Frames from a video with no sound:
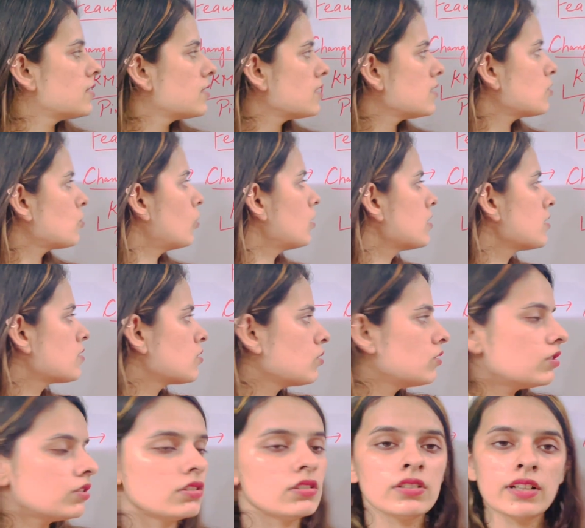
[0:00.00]
is
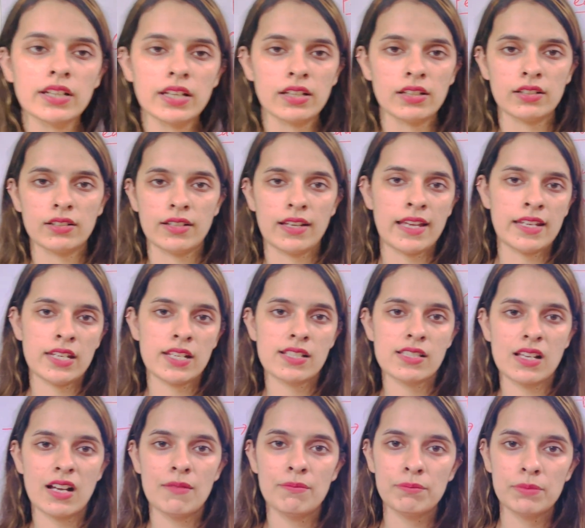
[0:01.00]
also an
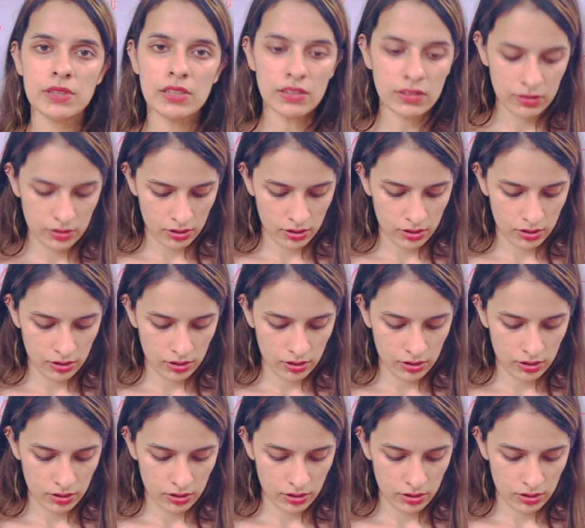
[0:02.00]
example